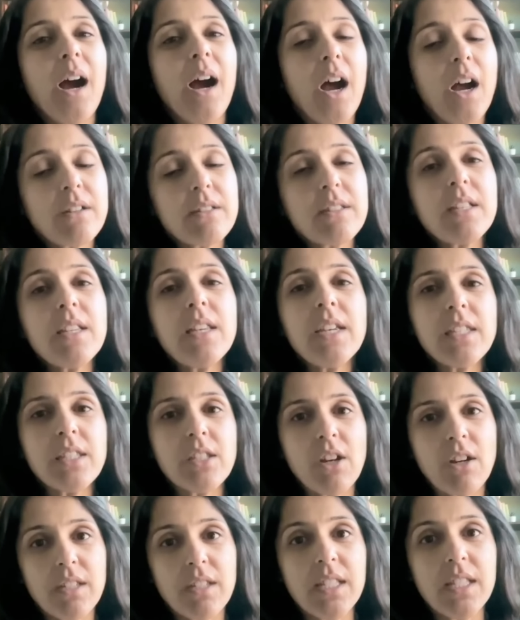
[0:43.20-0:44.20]
Oxalate
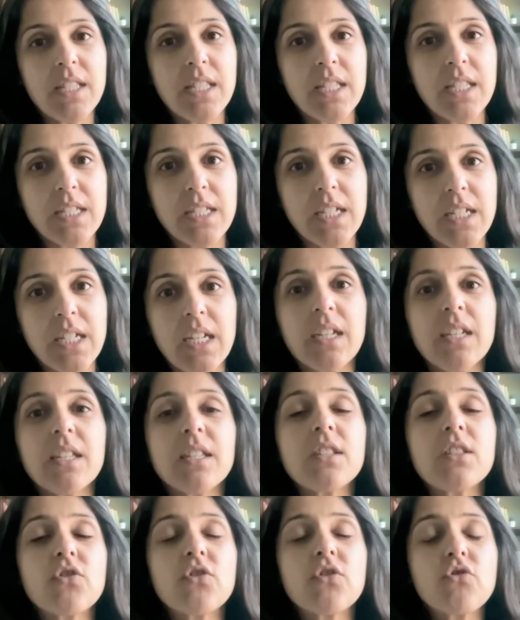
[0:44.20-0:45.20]
toxicity
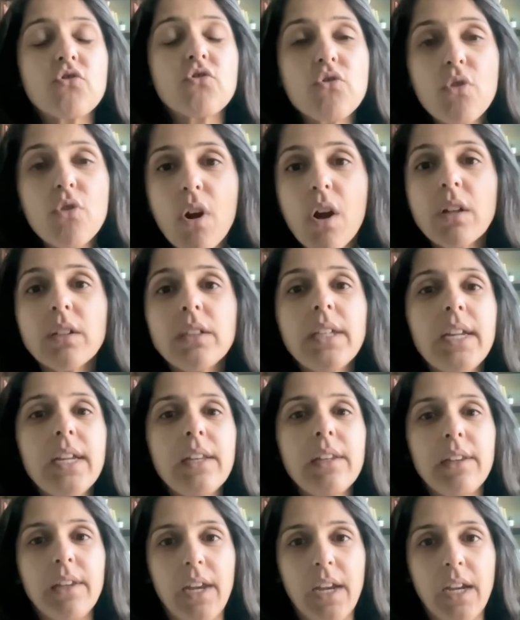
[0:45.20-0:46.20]
is strongly
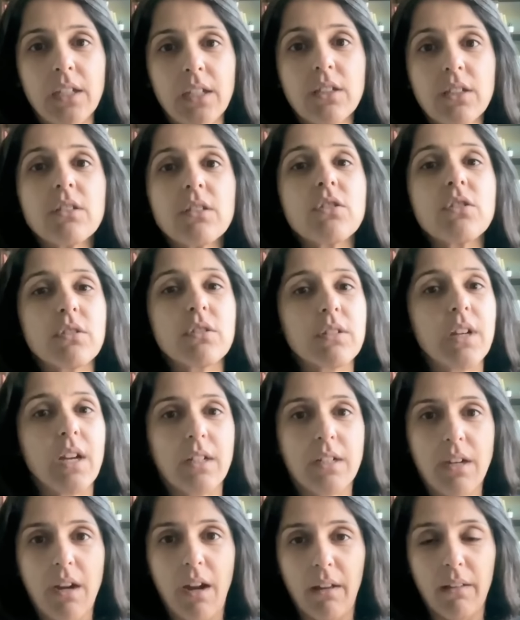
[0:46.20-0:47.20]
linked to
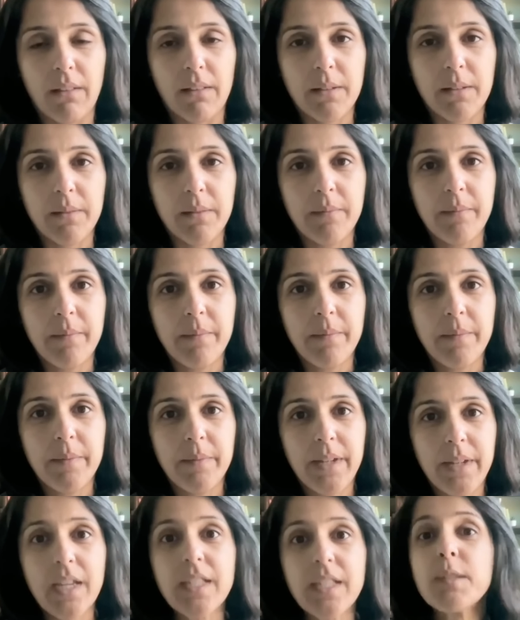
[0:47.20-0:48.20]
gut health,
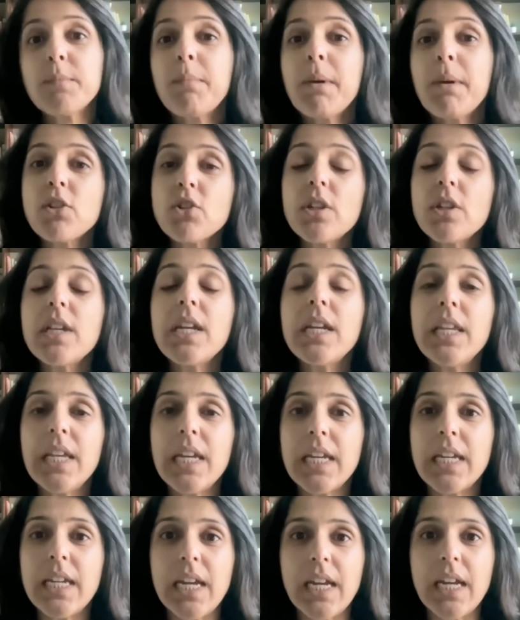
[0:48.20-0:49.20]
especially
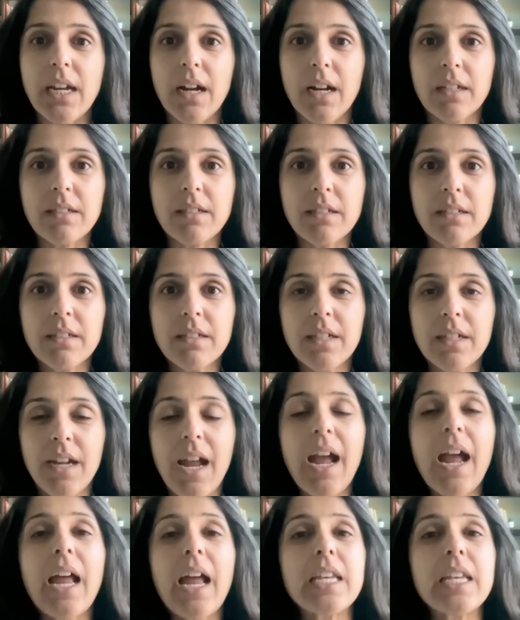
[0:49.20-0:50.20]
leaky gut
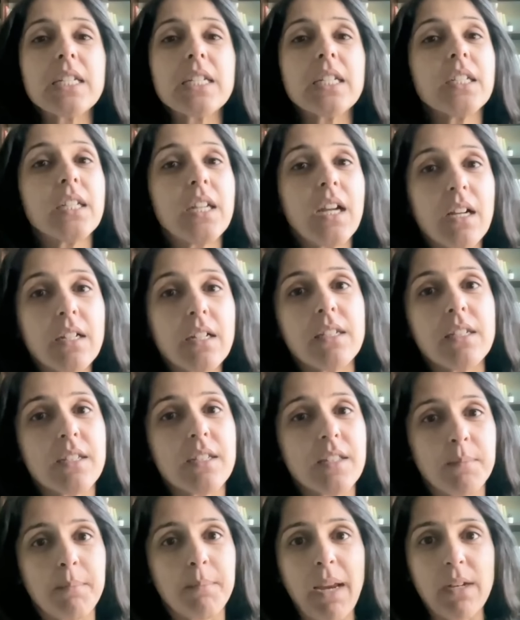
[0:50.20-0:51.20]
and gut
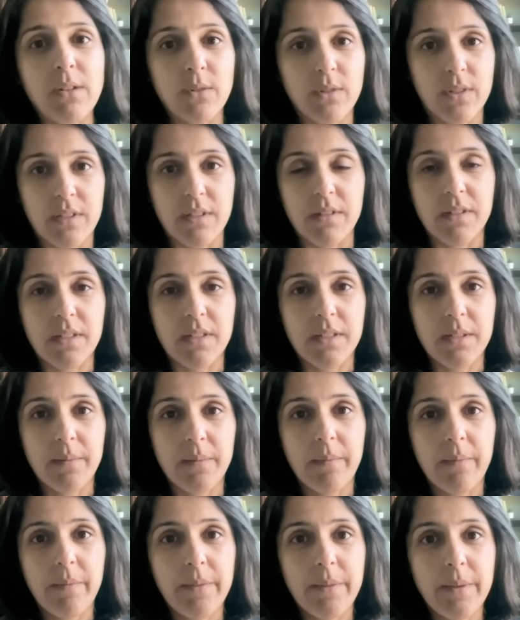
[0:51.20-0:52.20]
dysbiosis.
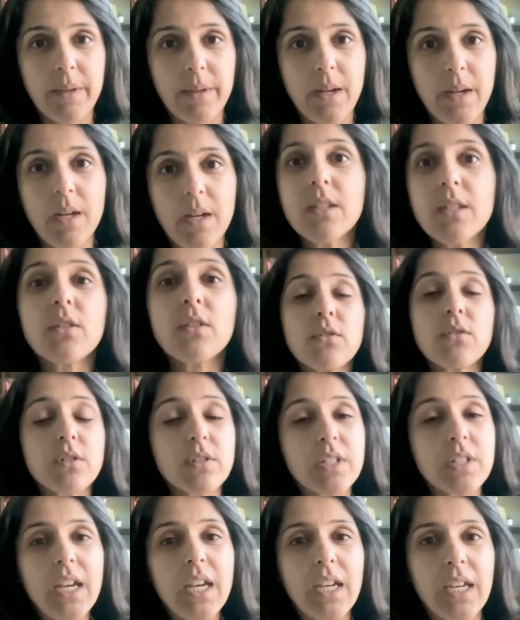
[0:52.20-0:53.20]
So,
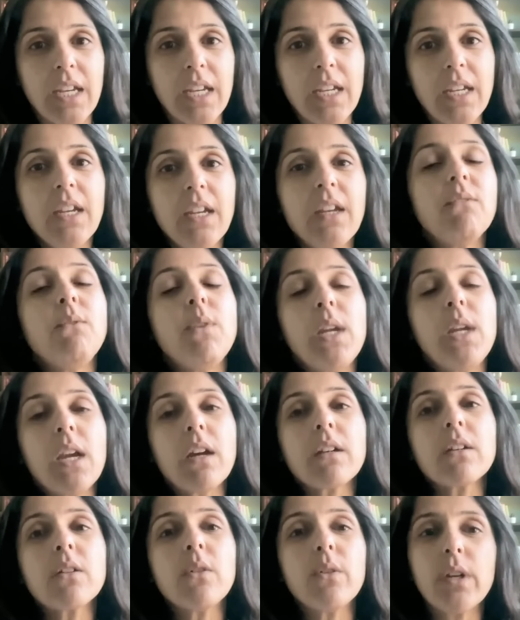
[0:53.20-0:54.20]
today we
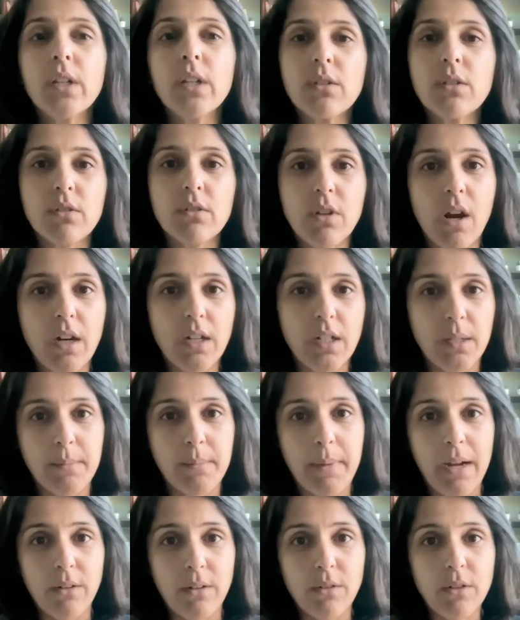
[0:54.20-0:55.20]
are going to talk
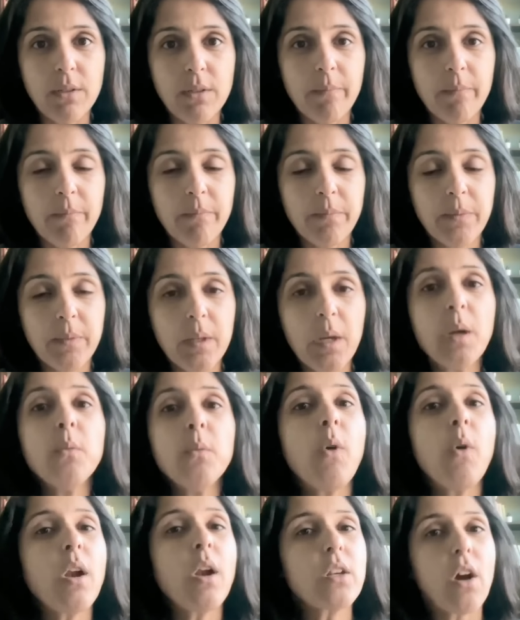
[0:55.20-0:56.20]
about
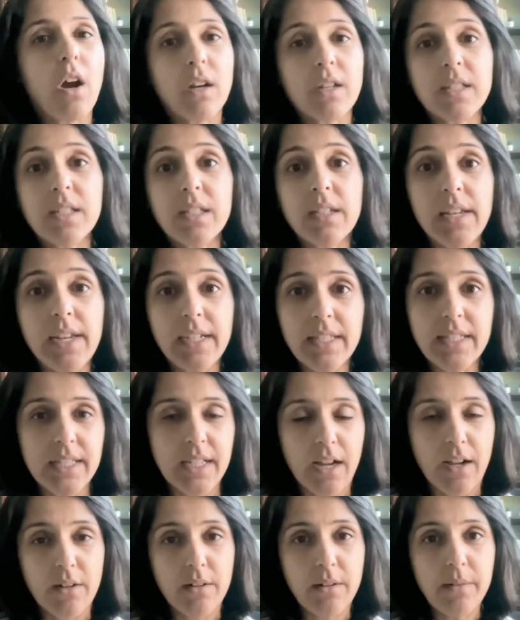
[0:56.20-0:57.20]
what oxalates
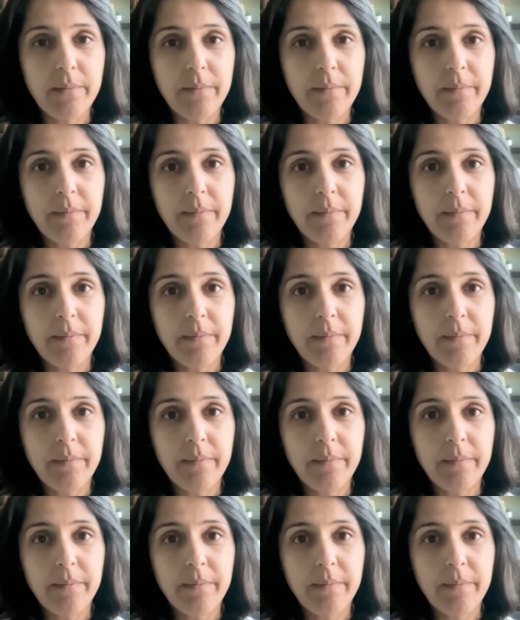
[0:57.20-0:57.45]
are,